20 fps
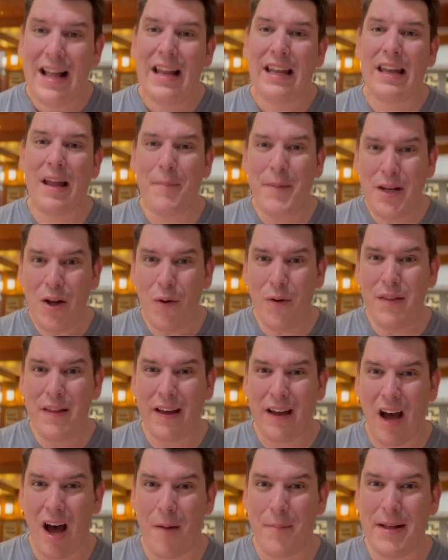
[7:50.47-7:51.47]
Let me know in the
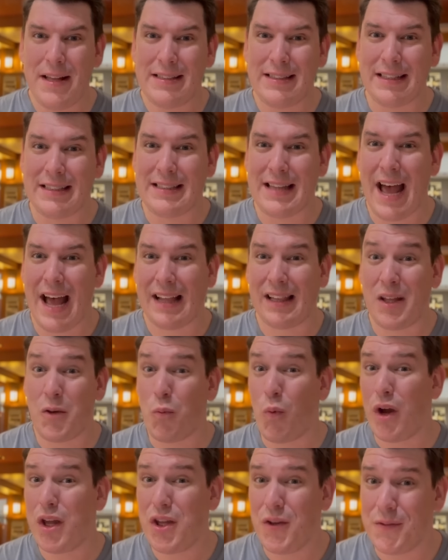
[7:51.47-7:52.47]
comments exactly
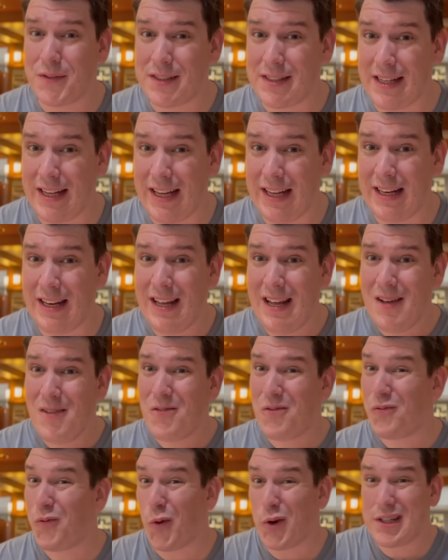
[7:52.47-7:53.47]
what you've seen
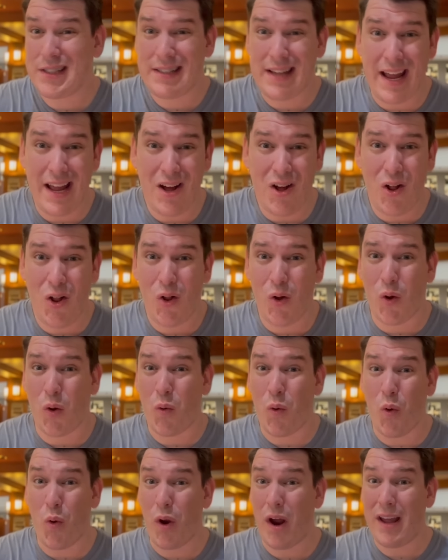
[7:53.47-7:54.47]
for sale,
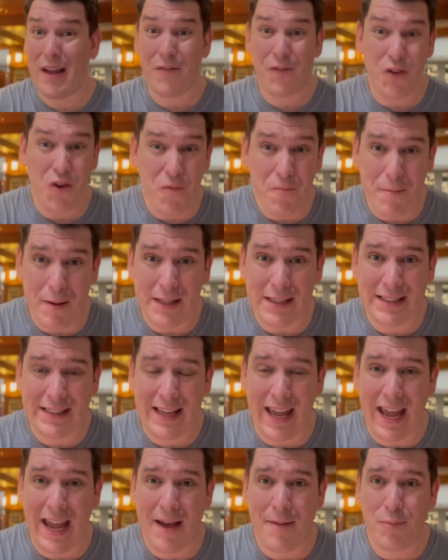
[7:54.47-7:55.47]
or if you've been
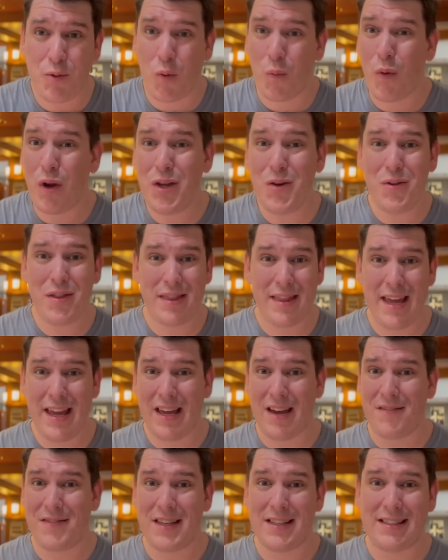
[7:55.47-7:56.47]
scammed, or what you
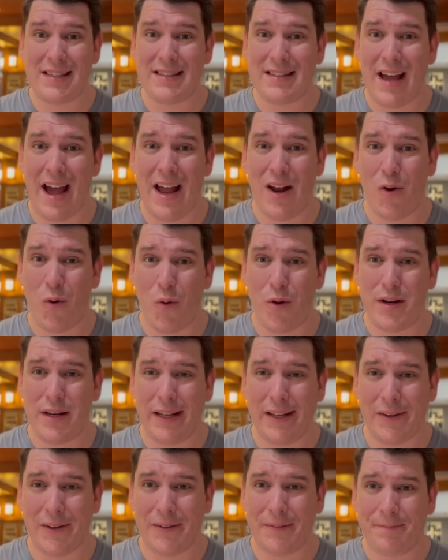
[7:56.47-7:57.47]
think of this entire
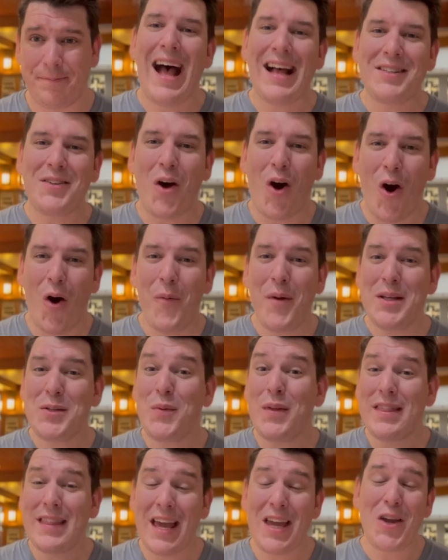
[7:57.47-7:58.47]
ordeal. As always,
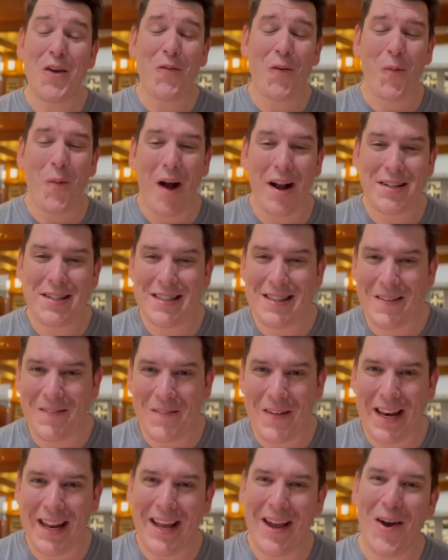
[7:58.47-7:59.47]
we thank you for watching the
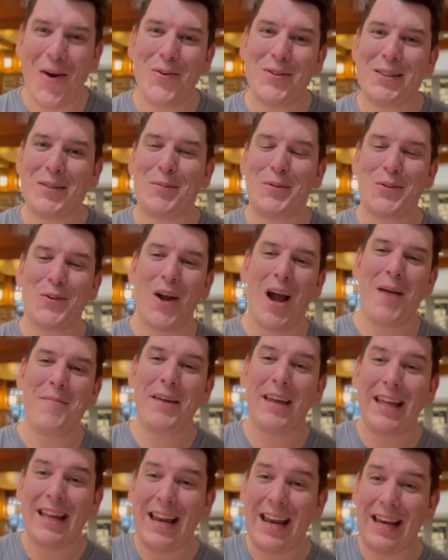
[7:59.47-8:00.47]
video,
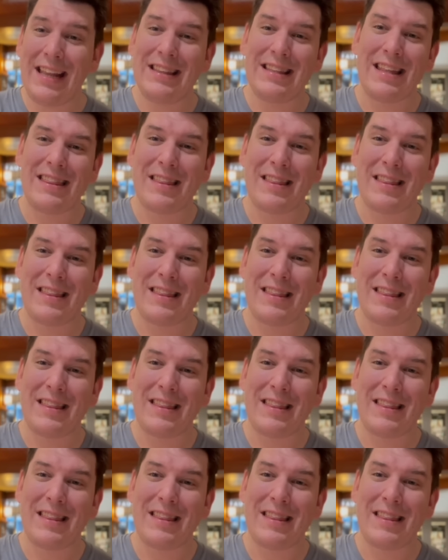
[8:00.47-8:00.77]
subscribing and hitting the